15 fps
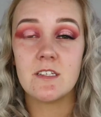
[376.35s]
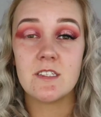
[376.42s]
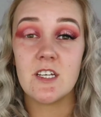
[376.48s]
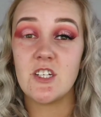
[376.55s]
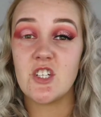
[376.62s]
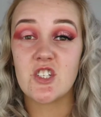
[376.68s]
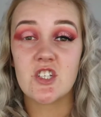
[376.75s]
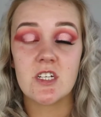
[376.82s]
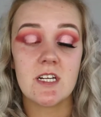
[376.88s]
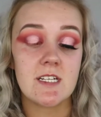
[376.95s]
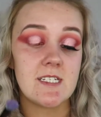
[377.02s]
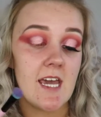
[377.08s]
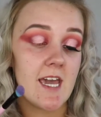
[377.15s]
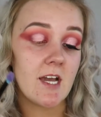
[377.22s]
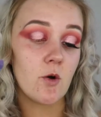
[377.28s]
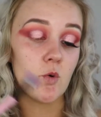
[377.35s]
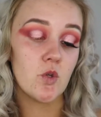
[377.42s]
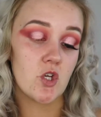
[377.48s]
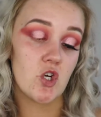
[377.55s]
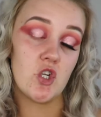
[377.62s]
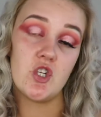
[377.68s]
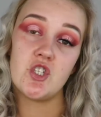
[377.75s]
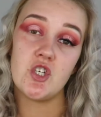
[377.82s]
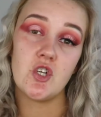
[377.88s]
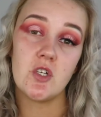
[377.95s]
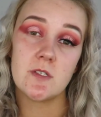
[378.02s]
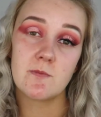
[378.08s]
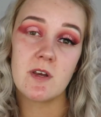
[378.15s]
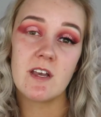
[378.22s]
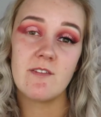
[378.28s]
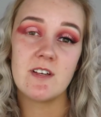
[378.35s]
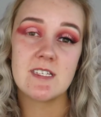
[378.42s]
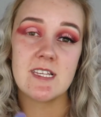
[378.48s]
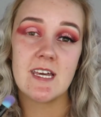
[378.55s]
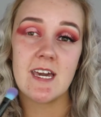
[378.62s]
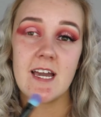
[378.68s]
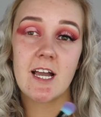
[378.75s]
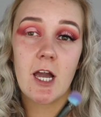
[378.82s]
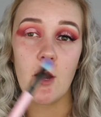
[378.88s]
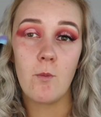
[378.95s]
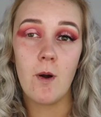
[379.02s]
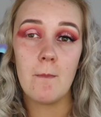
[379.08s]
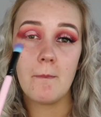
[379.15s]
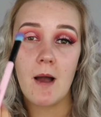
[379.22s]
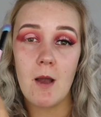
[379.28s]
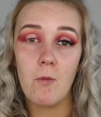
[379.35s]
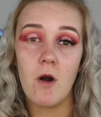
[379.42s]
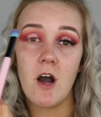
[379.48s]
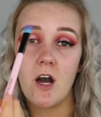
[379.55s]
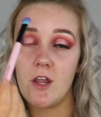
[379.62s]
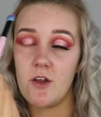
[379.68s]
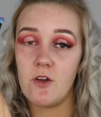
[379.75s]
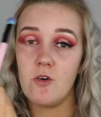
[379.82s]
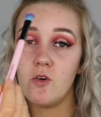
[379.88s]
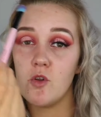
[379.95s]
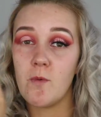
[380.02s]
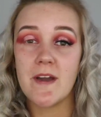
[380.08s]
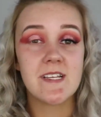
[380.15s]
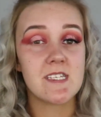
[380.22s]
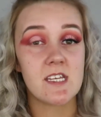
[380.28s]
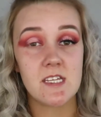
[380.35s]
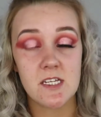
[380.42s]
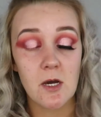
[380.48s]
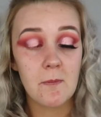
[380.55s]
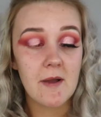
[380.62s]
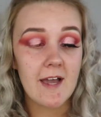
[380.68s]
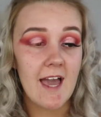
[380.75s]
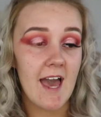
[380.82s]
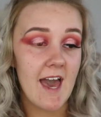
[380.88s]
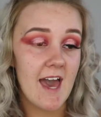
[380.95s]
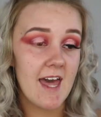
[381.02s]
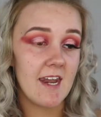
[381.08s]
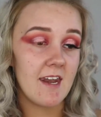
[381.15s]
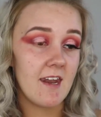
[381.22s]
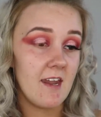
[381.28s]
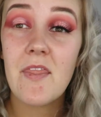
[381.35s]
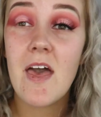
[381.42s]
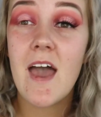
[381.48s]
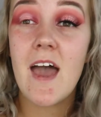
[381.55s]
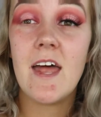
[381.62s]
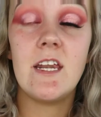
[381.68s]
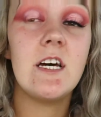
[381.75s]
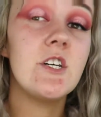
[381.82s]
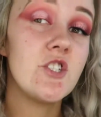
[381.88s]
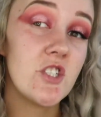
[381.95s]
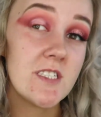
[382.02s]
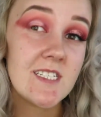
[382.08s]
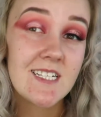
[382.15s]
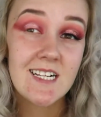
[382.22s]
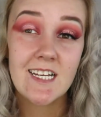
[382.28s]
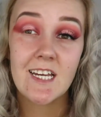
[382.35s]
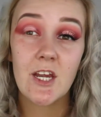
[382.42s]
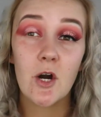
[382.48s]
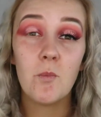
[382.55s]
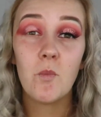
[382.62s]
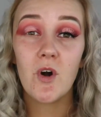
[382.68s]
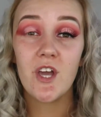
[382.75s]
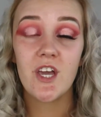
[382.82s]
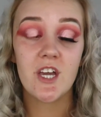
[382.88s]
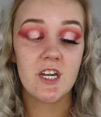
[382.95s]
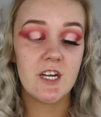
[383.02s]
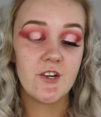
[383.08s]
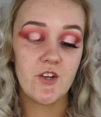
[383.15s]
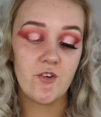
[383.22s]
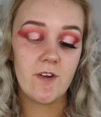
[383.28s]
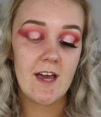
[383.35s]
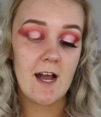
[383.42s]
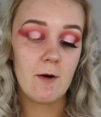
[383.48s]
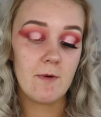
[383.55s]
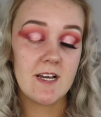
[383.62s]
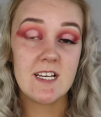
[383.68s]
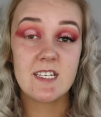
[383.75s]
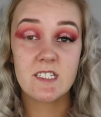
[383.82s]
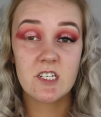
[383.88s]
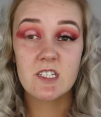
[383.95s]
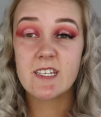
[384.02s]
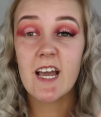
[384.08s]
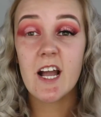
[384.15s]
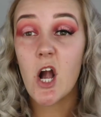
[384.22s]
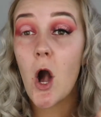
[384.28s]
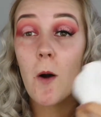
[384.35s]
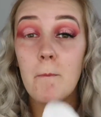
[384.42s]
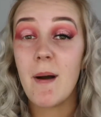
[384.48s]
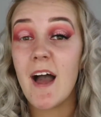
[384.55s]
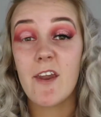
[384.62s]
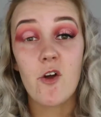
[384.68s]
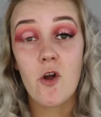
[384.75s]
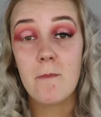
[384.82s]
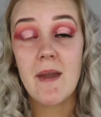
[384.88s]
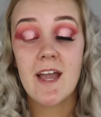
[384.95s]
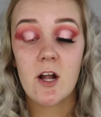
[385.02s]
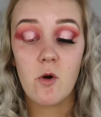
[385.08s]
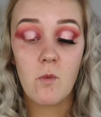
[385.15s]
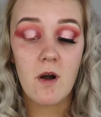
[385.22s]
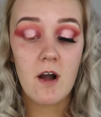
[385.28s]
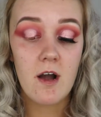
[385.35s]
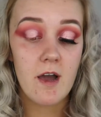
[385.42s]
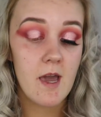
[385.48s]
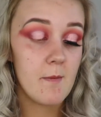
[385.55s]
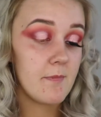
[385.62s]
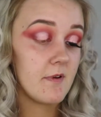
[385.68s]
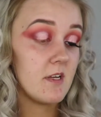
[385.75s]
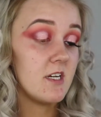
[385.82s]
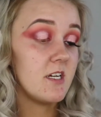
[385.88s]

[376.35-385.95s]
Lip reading: So you're just going to take all the colours you used previously and go one by one all the way to the top again. And then just to clean up, what you're going to do now is just get a cotton pad or a makeup wipe.